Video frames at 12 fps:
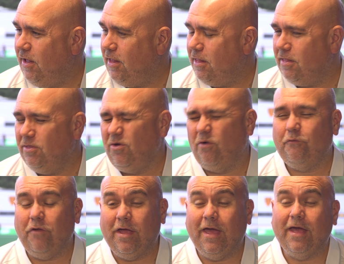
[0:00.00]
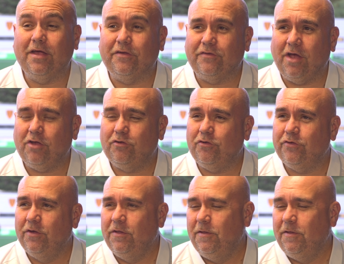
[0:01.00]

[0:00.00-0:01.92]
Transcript: It's not a free hit as such, because